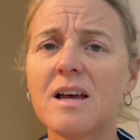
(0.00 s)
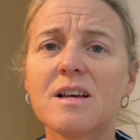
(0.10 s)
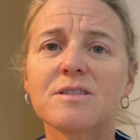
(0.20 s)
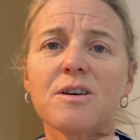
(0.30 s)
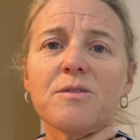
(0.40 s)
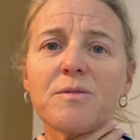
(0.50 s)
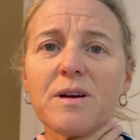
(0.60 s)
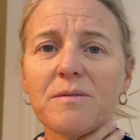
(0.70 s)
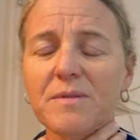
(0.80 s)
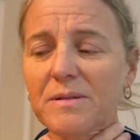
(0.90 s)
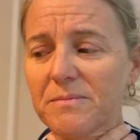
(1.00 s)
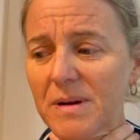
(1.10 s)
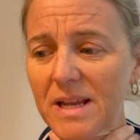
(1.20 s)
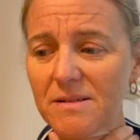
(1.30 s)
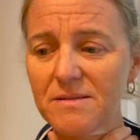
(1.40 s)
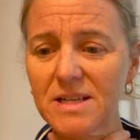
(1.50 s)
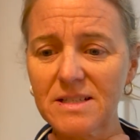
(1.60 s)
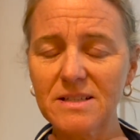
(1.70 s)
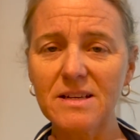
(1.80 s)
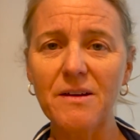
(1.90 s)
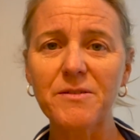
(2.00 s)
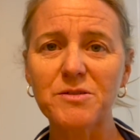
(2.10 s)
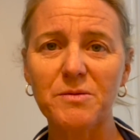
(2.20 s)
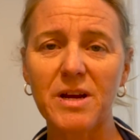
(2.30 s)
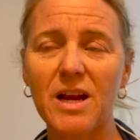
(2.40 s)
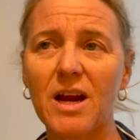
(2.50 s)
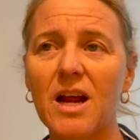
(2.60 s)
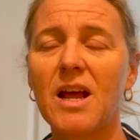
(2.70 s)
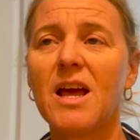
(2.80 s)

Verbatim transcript: So the, the my nieces and nephews were here.